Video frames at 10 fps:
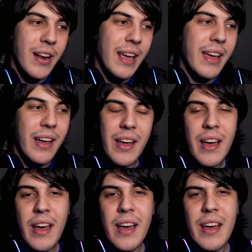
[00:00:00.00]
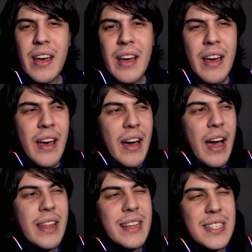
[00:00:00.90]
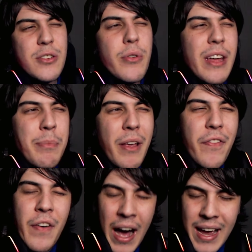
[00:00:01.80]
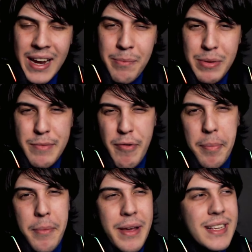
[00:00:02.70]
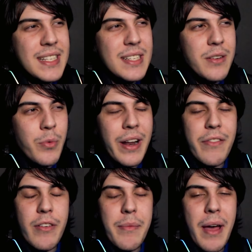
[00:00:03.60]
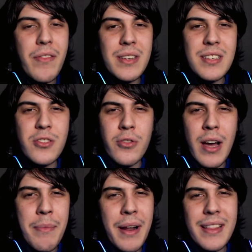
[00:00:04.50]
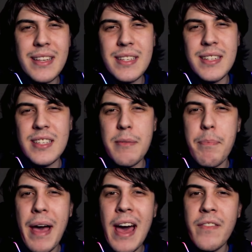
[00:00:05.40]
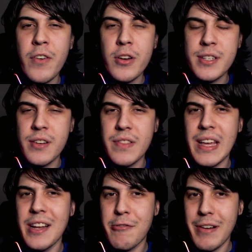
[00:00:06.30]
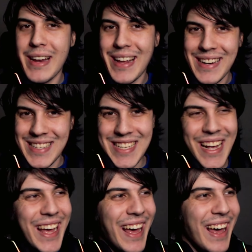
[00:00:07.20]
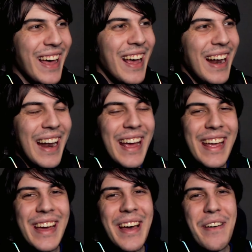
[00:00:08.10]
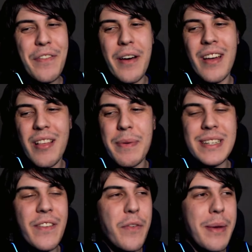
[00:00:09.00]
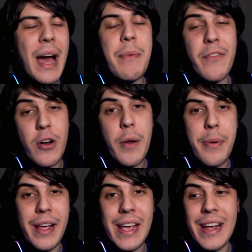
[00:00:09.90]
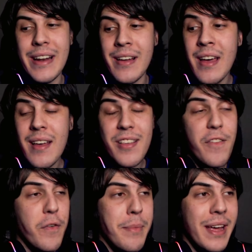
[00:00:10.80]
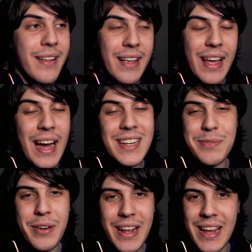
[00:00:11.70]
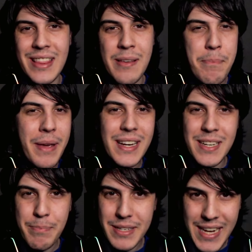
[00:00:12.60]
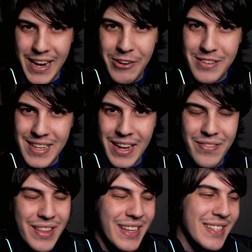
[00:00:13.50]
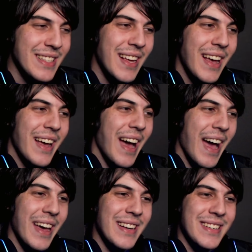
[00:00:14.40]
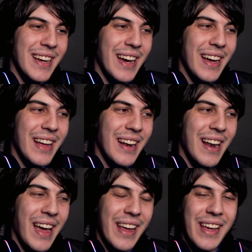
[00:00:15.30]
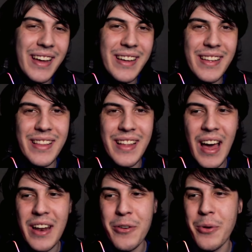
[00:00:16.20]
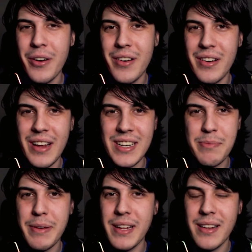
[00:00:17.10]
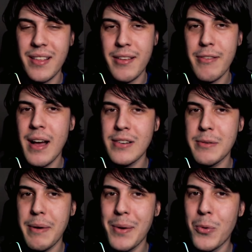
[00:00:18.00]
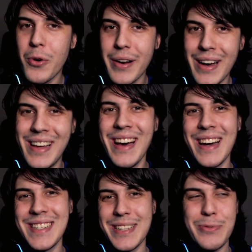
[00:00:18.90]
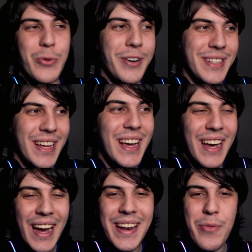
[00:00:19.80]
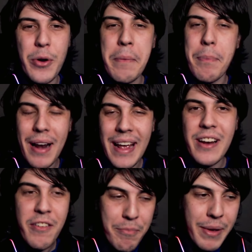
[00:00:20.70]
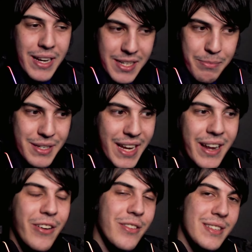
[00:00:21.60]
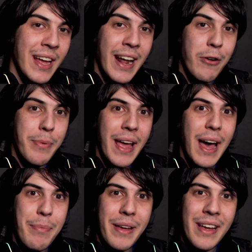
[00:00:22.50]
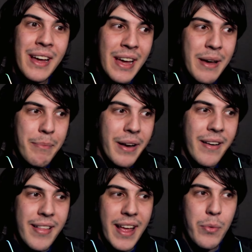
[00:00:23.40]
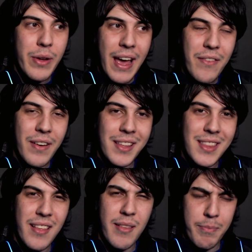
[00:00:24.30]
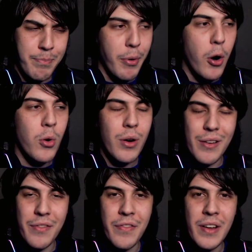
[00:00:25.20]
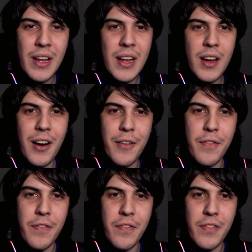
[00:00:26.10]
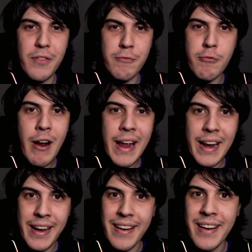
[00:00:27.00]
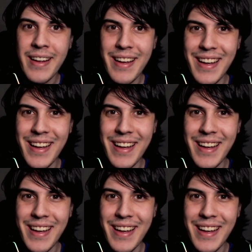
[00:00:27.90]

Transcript: like... I think stew can be fine, but the problem is whenever I'm having stew, I'm like, this is just a bad version of the ingredients. Like, for, especially for me, I'm a very picky eater. So for me, it's like, I just want to eat the meat and potatoes out of this. And like, I don't want it to be surrounded by water. I just want, I just want a plate of meat and potatoes and I will be happy. But instead we have like this bowl of, of rain.